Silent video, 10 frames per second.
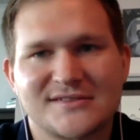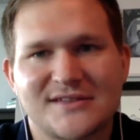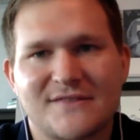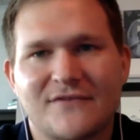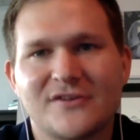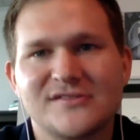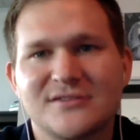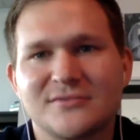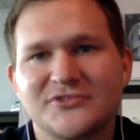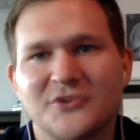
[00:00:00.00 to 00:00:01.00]
Because at
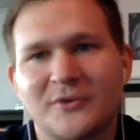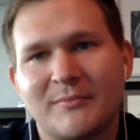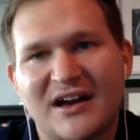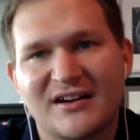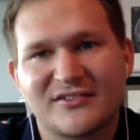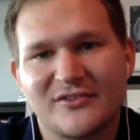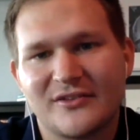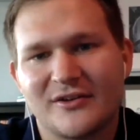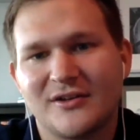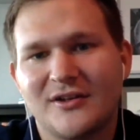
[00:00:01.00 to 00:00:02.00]
first I was going back
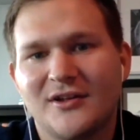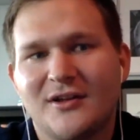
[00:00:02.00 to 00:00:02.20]
to